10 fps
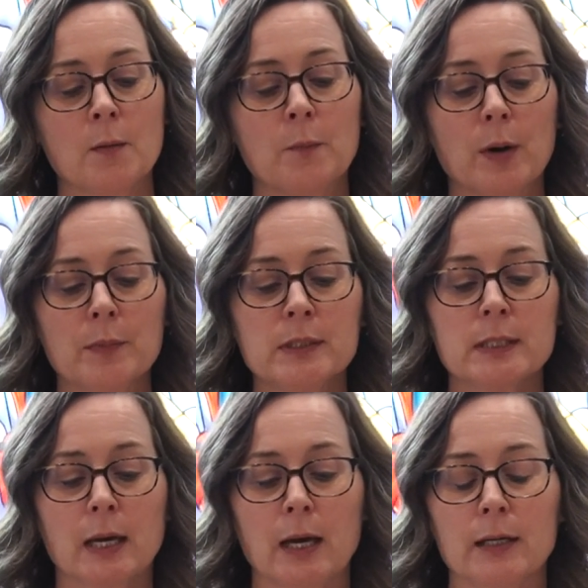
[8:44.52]
Mum and
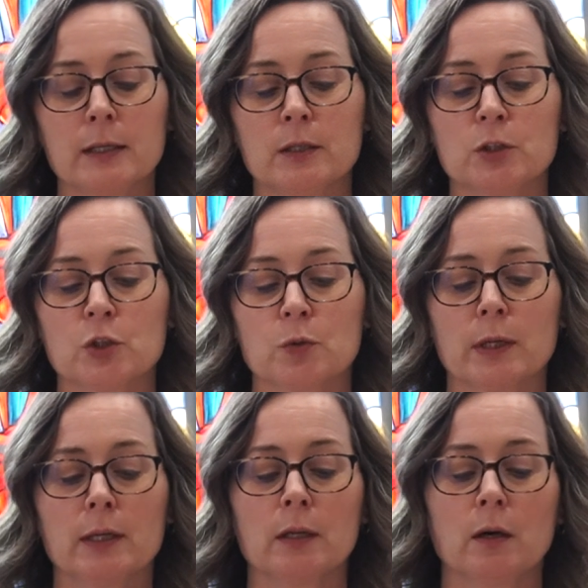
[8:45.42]
Dad
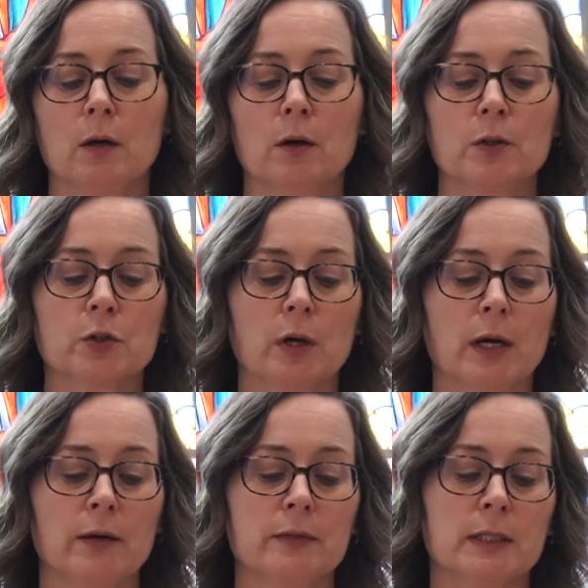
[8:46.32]
enjoyed long
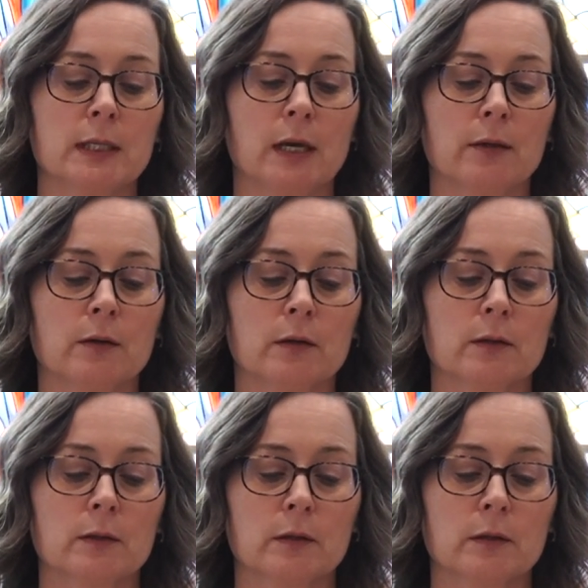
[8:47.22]
drives together.